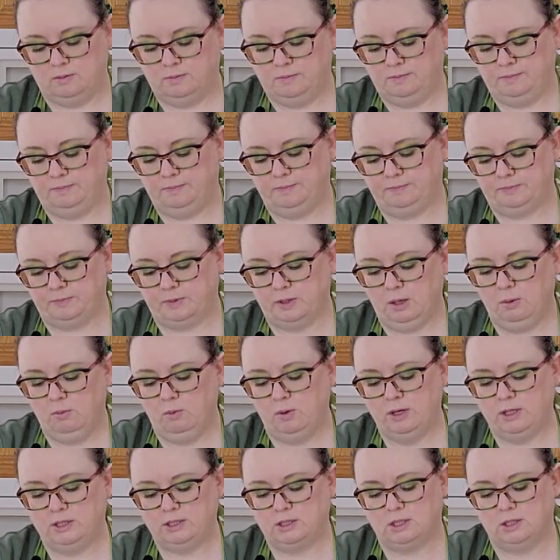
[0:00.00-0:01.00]
I
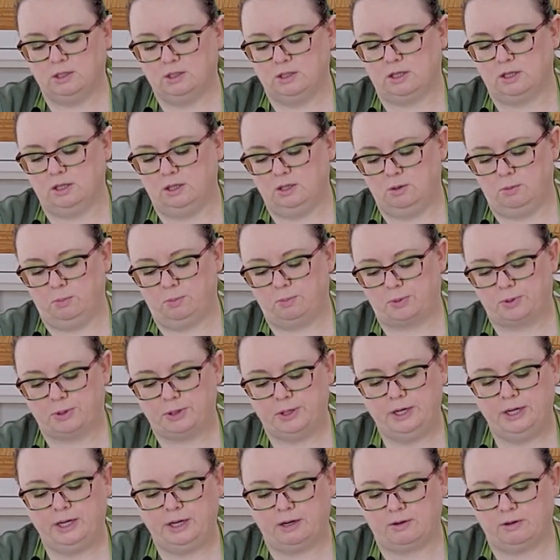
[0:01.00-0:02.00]
want it to look a little
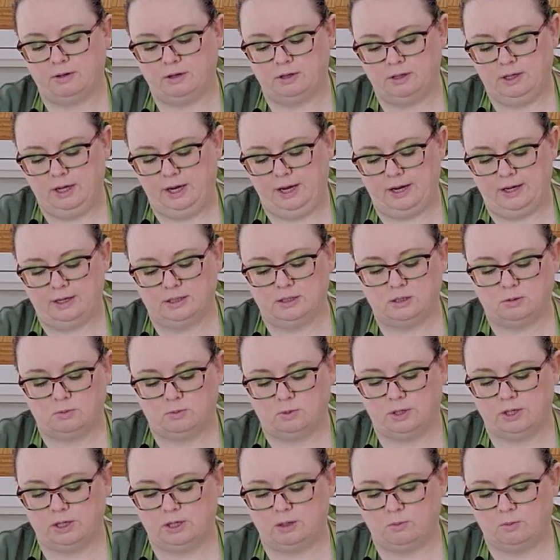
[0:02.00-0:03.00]
prettier than that. So
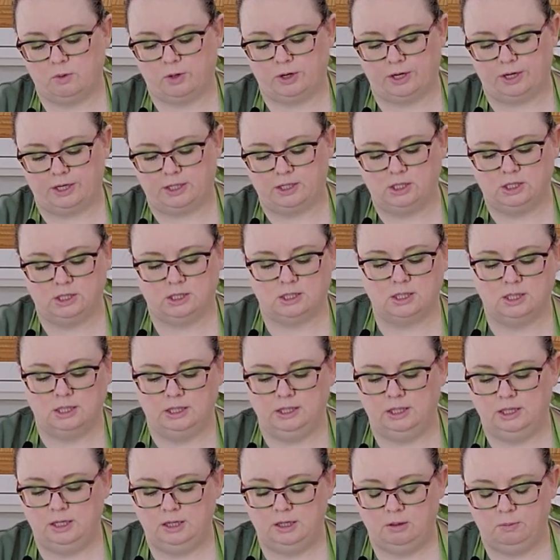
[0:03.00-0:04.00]
we're going to work it just a
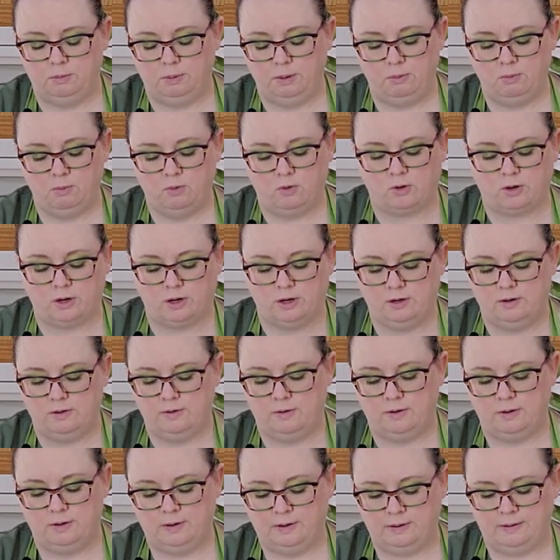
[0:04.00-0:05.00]
little bit more.
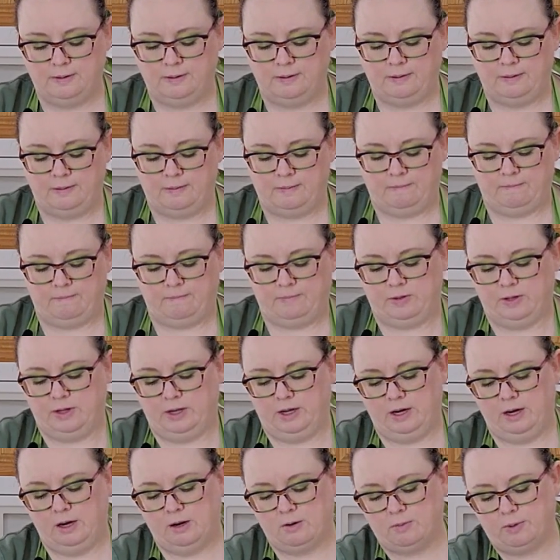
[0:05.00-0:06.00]

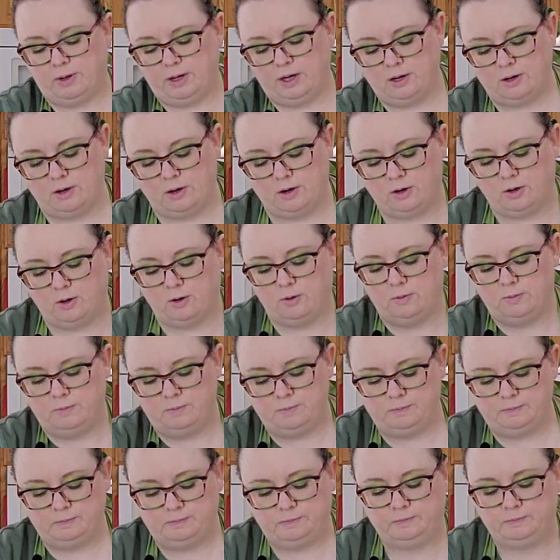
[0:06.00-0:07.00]
There we
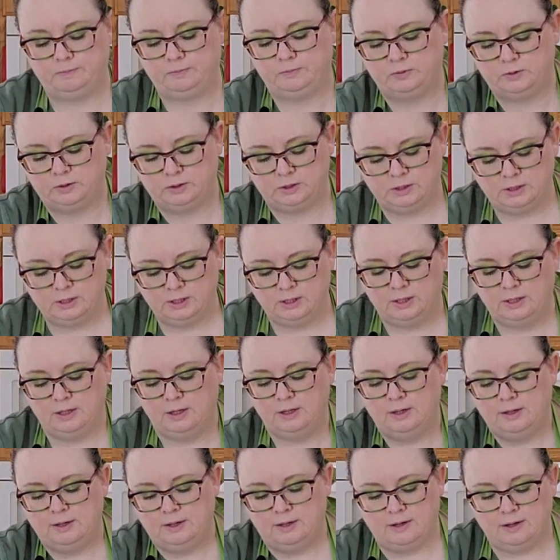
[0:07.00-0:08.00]
go.
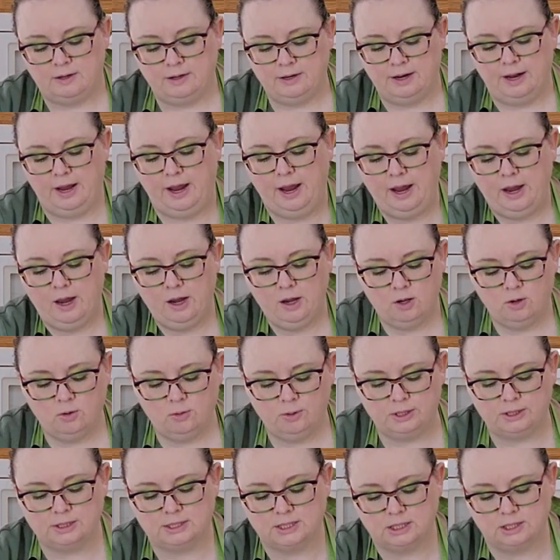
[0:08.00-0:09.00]

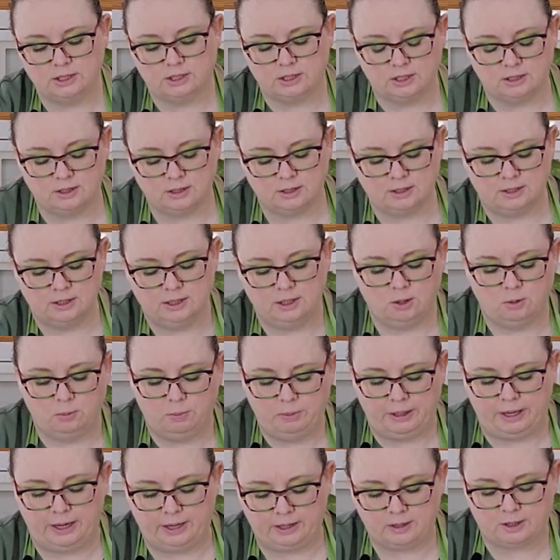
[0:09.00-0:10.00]
Now it's looking a little
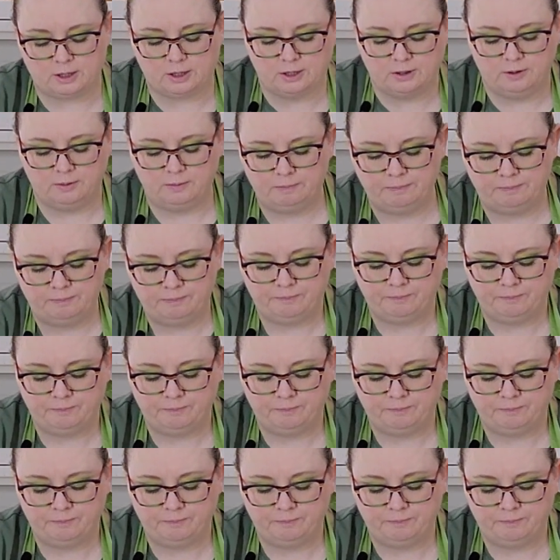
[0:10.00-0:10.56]
better.